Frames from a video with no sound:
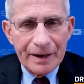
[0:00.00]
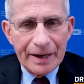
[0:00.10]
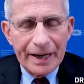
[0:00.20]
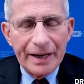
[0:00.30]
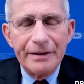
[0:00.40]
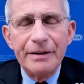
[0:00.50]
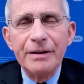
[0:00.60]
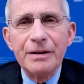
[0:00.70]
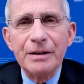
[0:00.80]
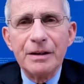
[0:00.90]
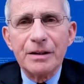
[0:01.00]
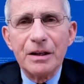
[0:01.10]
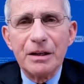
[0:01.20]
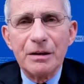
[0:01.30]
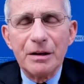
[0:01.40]
And
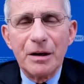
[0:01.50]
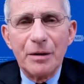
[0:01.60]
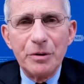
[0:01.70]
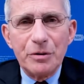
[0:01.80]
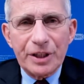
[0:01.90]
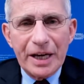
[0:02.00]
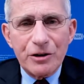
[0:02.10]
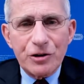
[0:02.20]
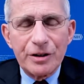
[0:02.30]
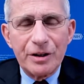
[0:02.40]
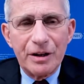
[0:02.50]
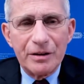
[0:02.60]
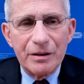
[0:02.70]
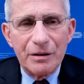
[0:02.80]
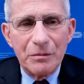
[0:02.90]
a mutation
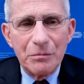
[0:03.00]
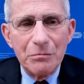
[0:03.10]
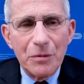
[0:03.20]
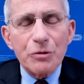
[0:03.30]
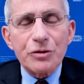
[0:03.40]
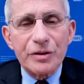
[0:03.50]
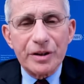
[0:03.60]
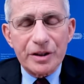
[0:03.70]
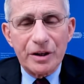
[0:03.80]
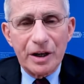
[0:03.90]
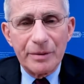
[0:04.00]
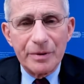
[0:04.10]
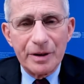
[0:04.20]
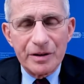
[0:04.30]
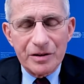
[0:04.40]
most of the
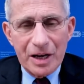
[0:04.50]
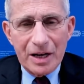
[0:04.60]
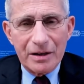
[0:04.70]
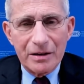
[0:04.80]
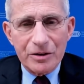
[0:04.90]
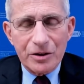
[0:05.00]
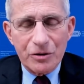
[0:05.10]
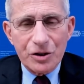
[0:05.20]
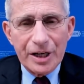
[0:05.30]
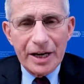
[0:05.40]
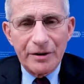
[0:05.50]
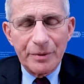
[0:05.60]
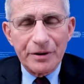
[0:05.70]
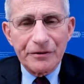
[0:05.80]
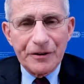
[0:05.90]
time is not associated
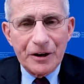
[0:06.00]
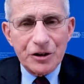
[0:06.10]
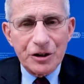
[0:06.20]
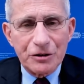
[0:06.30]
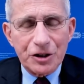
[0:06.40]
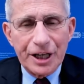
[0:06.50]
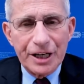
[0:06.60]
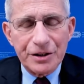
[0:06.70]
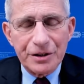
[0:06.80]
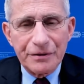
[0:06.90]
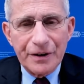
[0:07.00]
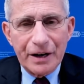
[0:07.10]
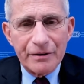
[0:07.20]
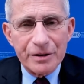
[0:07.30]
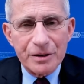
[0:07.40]
with a functional change in the
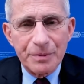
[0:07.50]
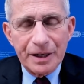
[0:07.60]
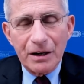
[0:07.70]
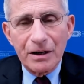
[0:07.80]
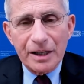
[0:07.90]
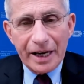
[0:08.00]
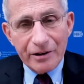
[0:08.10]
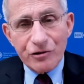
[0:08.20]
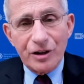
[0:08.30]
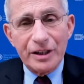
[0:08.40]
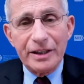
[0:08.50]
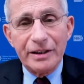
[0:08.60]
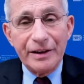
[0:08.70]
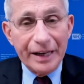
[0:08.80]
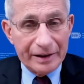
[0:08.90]
virus, but occasionally
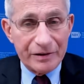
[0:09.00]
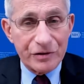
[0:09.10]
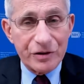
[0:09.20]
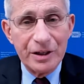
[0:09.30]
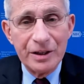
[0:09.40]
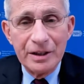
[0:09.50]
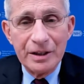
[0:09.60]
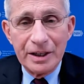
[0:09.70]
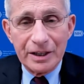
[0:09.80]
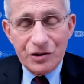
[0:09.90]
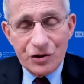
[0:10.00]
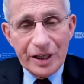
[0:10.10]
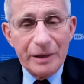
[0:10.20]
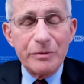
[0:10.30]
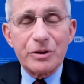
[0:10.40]
it is. It
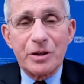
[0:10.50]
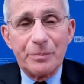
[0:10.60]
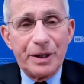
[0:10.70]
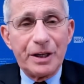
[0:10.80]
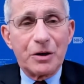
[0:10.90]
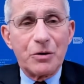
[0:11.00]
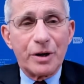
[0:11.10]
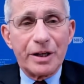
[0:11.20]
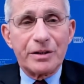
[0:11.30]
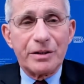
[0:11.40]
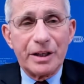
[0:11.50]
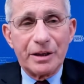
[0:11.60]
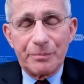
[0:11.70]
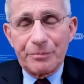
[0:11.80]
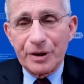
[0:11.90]
seems to be, according to the
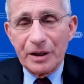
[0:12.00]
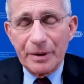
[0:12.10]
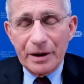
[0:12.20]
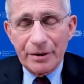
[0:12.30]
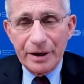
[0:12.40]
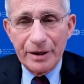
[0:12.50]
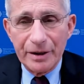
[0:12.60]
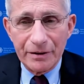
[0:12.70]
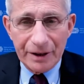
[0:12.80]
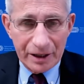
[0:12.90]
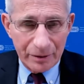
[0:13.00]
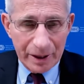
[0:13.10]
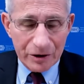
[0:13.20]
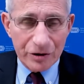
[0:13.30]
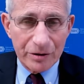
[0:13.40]
preliminary
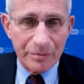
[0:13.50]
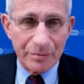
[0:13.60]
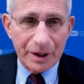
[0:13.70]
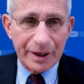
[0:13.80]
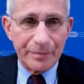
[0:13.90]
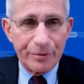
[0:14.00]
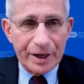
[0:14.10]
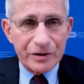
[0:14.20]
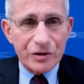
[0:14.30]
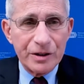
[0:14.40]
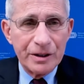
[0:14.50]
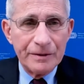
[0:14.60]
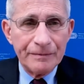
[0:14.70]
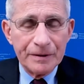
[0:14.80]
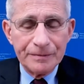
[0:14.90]
evaluation by the Brits,
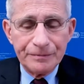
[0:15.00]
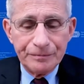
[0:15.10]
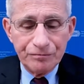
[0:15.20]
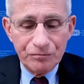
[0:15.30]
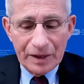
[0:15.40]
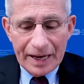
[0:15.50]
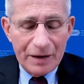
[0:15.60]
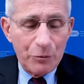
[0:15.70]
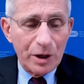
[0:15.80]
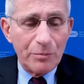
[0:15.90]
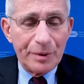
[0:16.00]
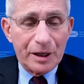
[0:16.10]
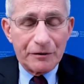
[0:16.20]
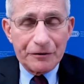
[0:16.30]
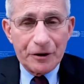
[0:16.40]
and we'll be
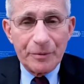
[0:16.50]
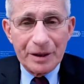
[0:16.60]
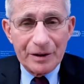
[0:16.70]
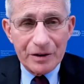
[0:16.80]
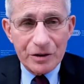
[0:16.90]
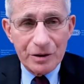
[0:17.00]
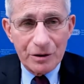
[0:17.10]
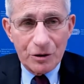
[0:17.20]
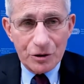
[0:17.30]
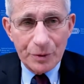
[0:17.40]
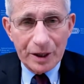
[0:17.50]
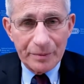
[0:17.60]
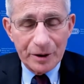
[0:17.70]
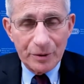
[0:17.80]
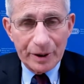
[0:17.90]
confirming this because we're going to
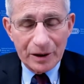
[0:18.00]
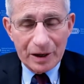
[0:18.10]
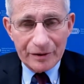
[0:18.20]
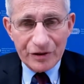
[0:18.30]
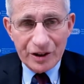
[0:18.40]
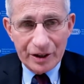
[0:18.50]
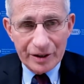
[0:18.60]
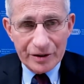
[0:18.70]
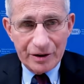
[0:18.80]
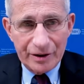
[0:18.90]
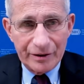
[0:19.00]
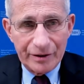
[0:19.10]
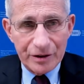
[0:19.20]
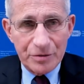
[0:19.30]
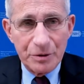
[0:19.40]
be doing a lot of studies on
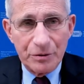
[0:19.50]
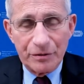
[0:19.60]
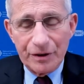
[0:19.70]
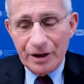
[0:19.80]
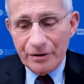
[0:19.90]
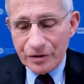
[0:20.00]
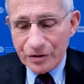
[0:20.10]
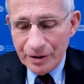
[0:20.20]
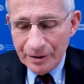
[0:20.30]
this mutant virus.